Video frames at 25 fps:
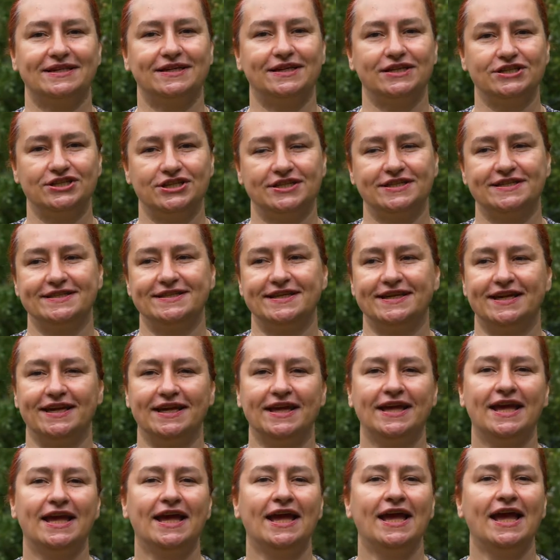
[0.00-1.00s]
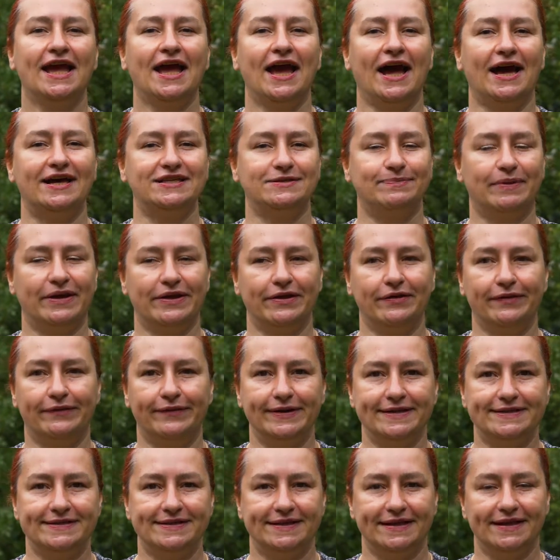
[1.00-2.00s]
urgency as
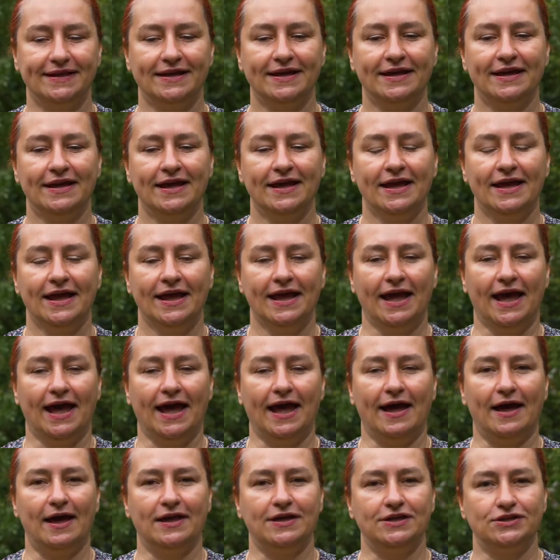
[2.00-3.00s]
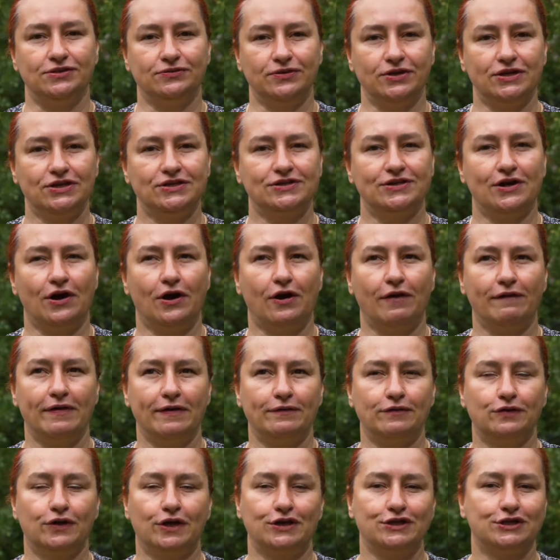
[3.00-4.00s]
priority. In doing so, we
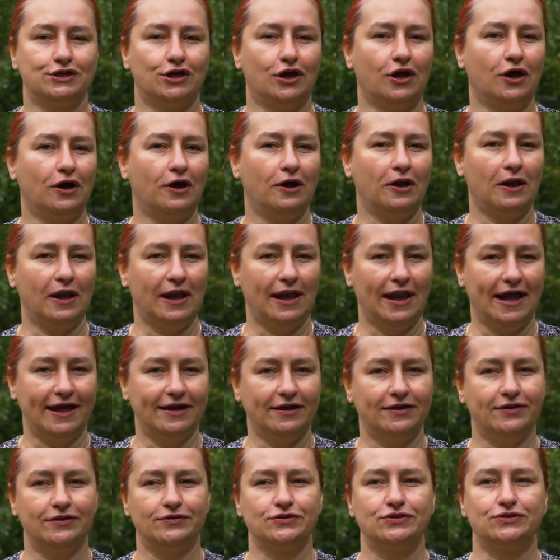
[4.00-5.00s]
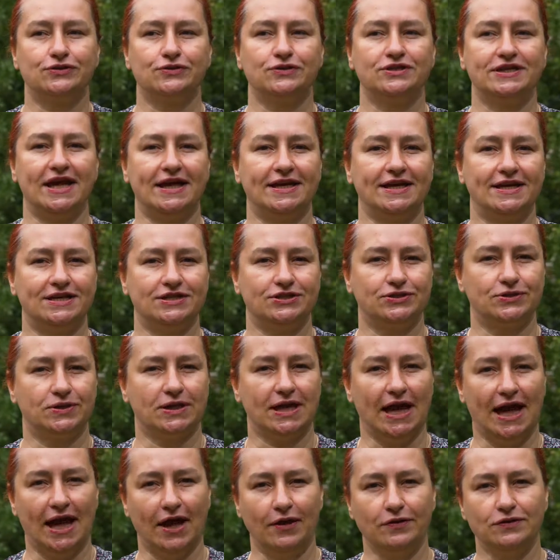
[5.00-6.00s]
would also like you to take into
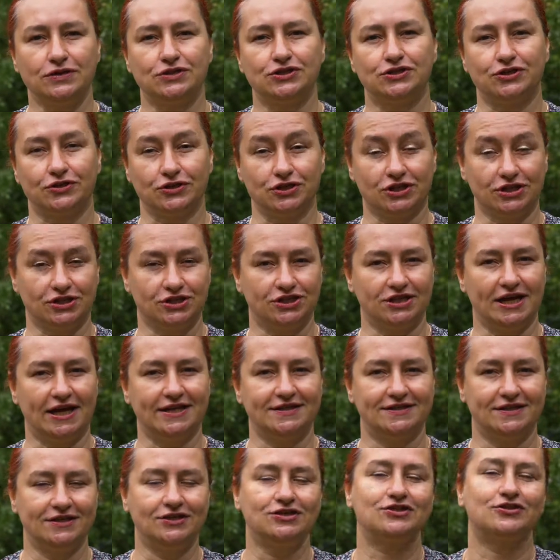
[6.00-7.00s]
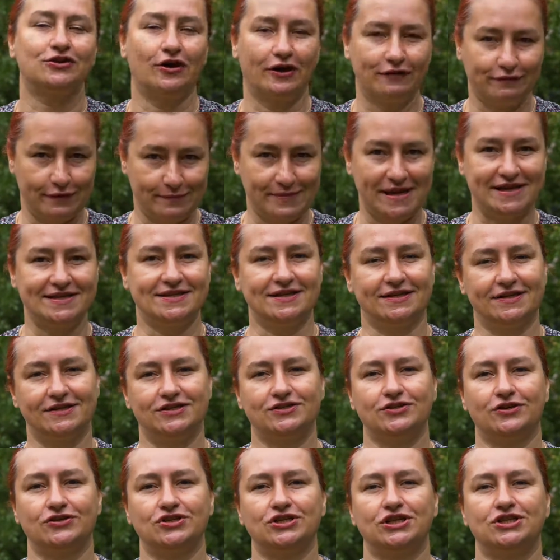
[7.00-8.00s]
account social justice, so environmental and
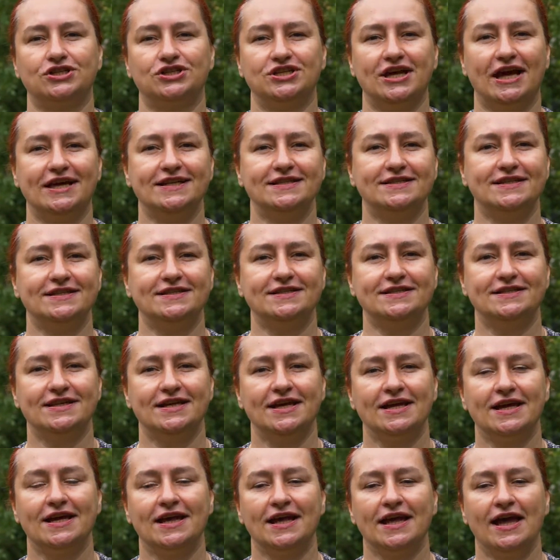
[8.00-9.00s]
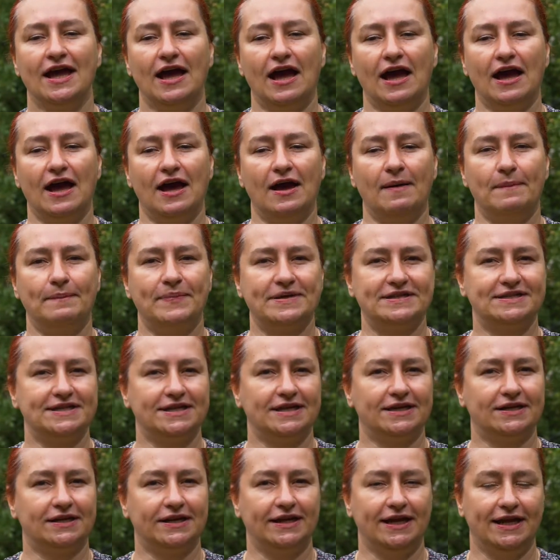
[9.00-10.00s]
social justice,
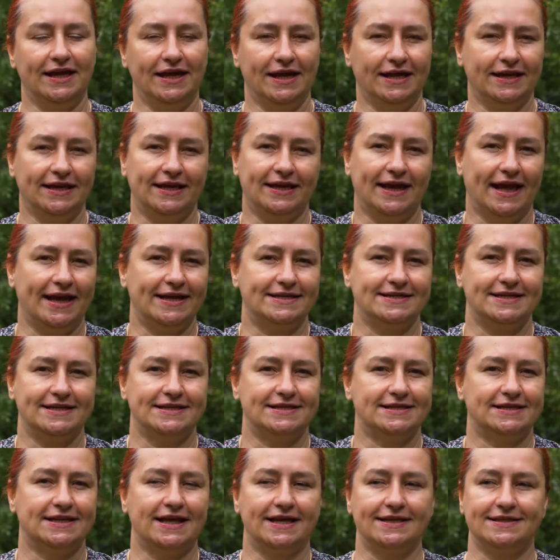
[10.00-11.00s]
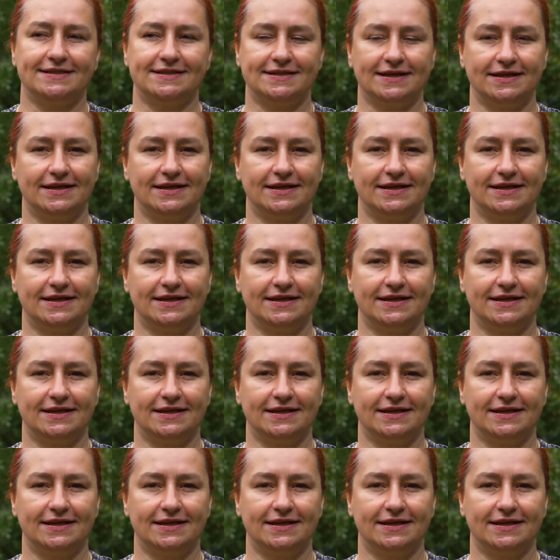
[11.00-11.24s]
particularly in cases like